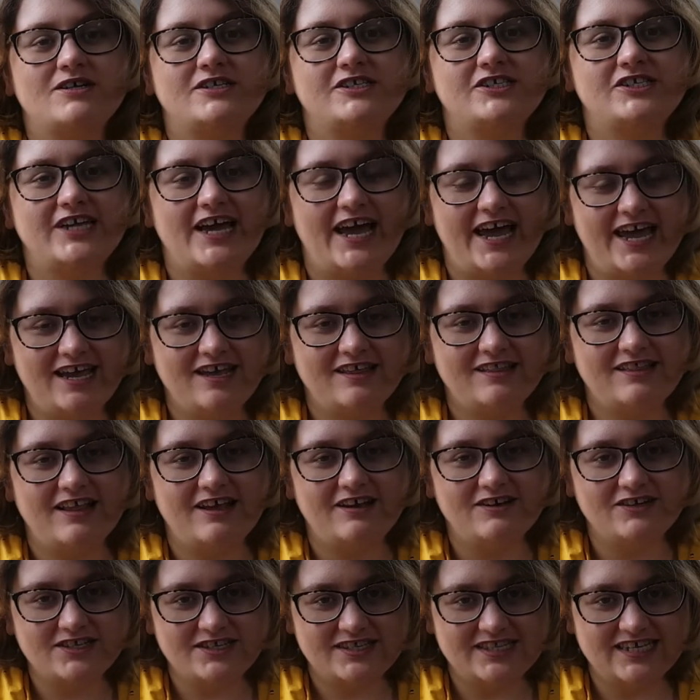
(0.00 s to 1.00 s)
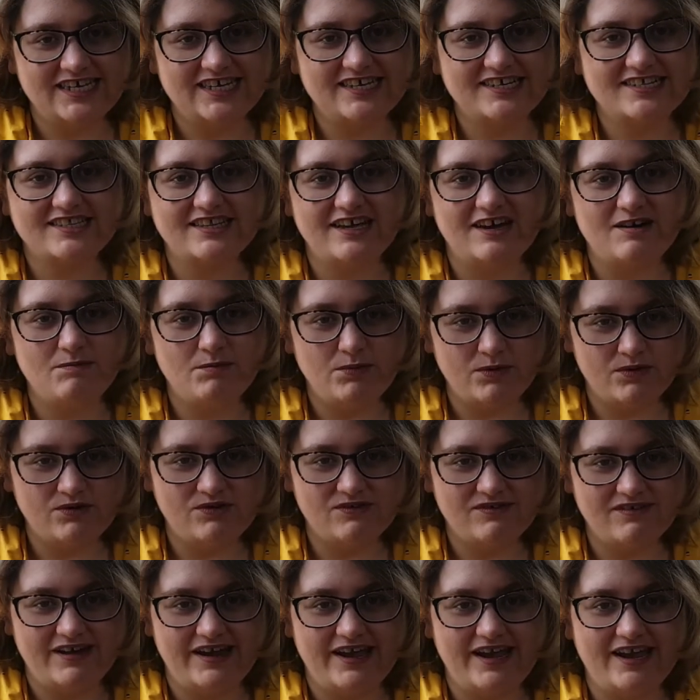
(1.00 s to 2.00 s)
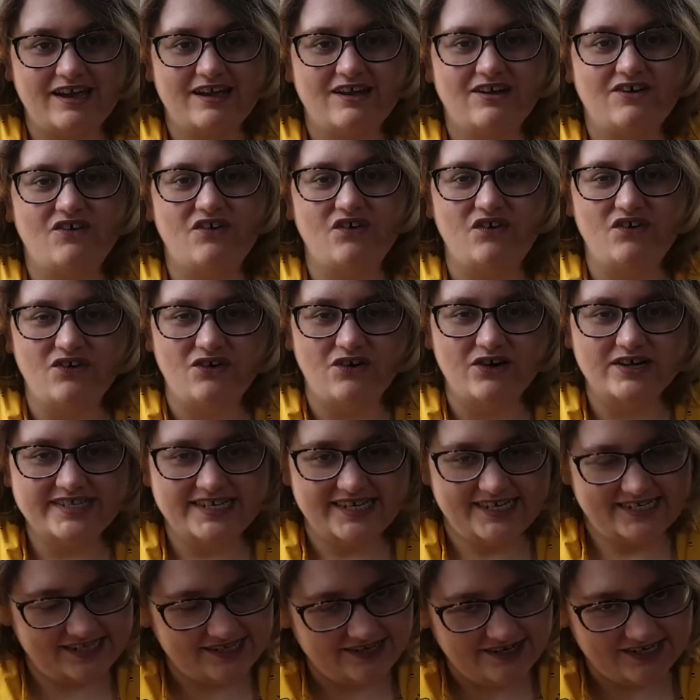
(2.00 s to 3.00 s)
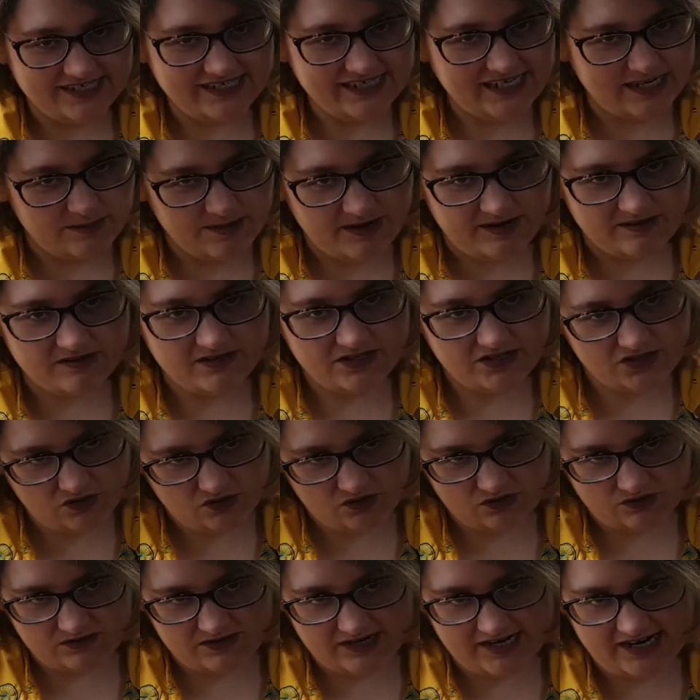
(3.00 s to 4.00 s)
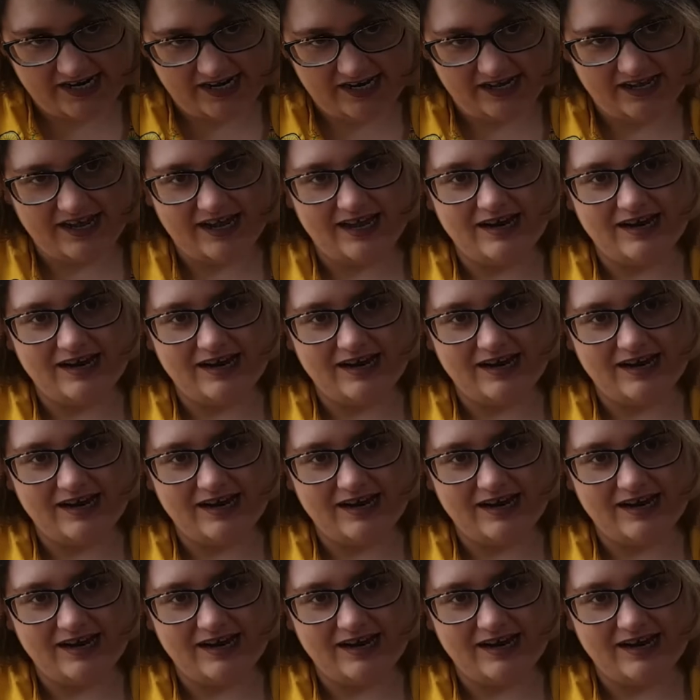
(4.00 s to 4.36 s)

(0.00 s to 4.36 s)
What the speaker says: Take those things that are boring or not as exciting about the story